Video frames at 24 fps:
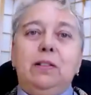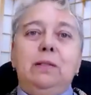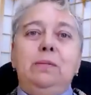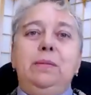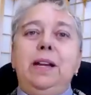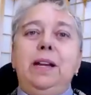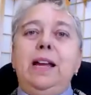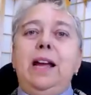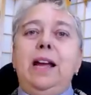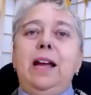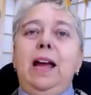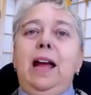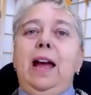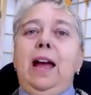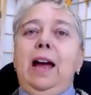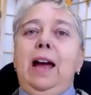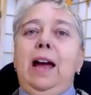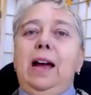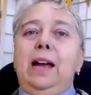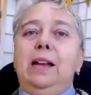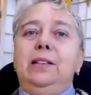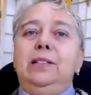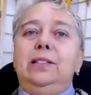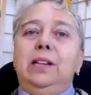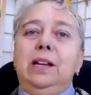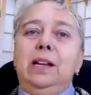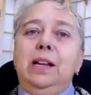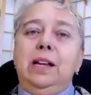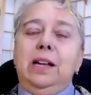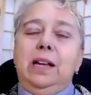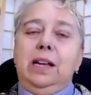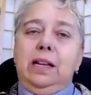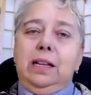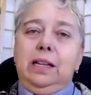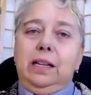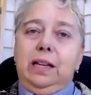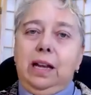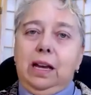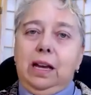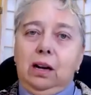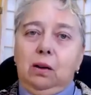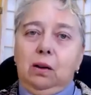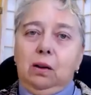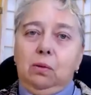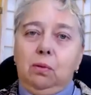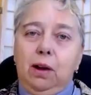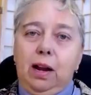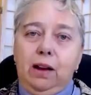the ads, get
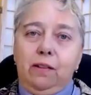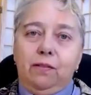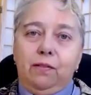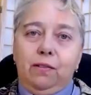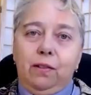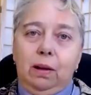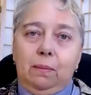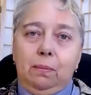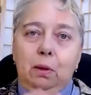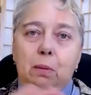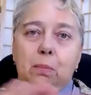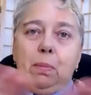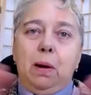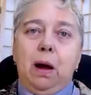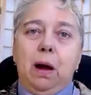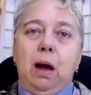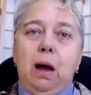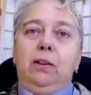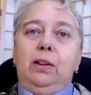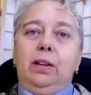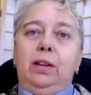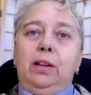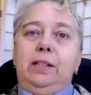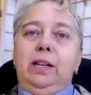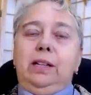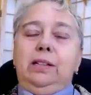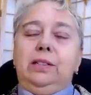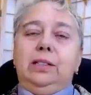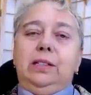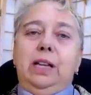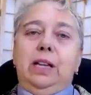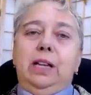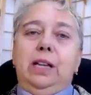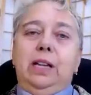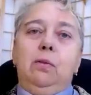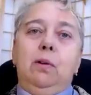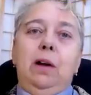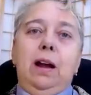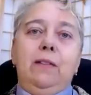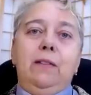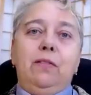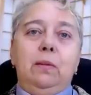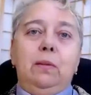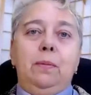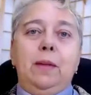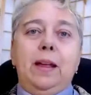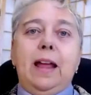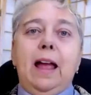away from the politics, get away
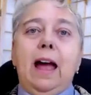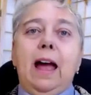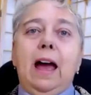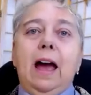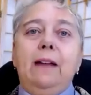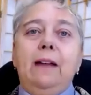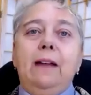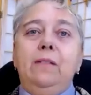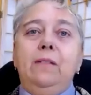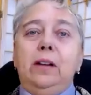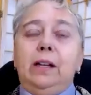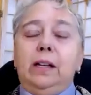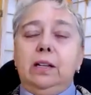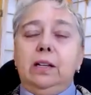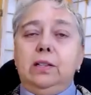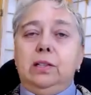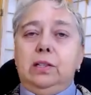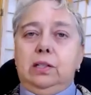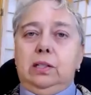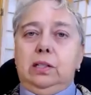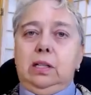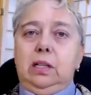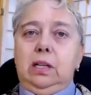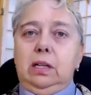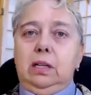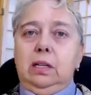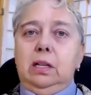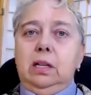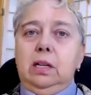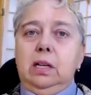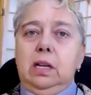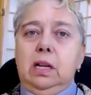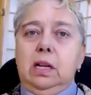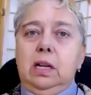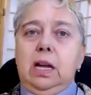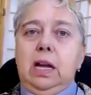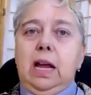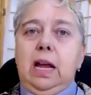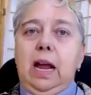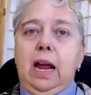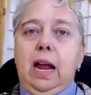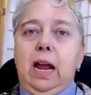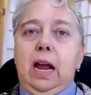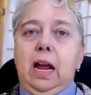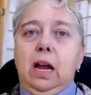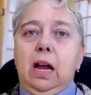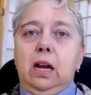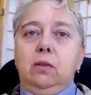from the advocacy,
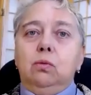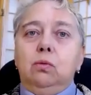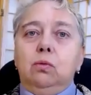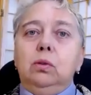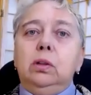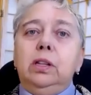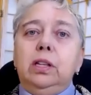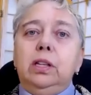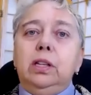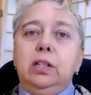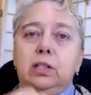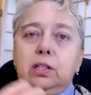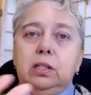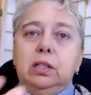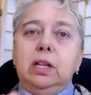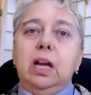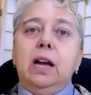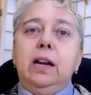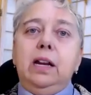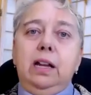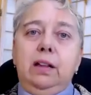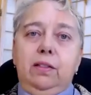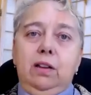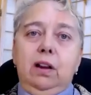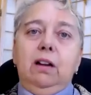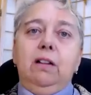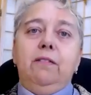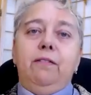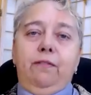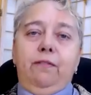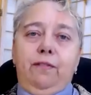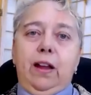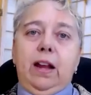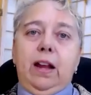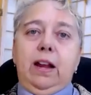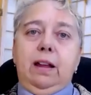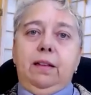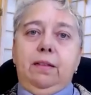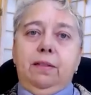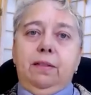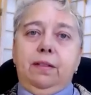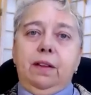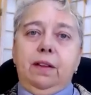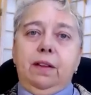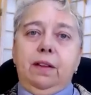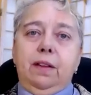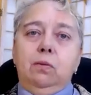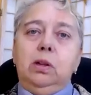and really study their faith
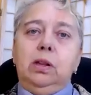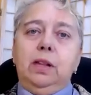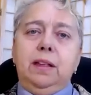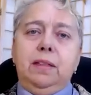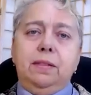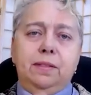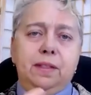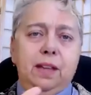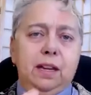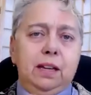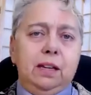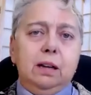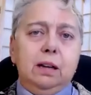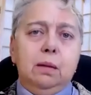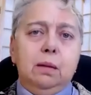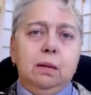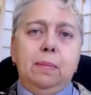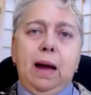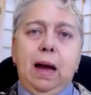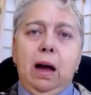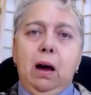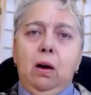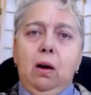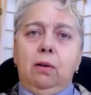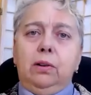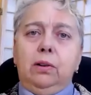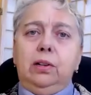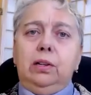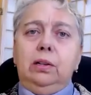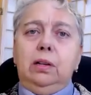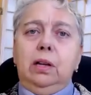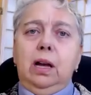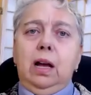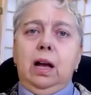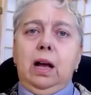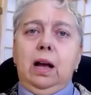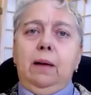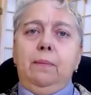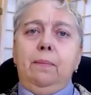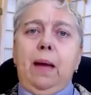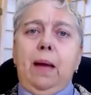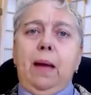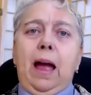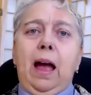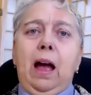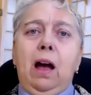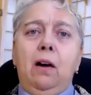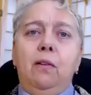and really think about
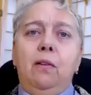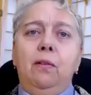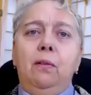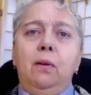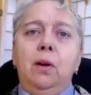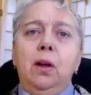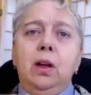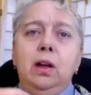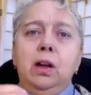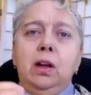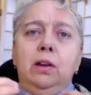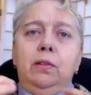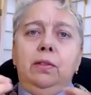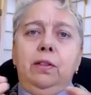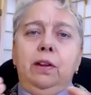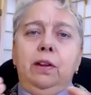how their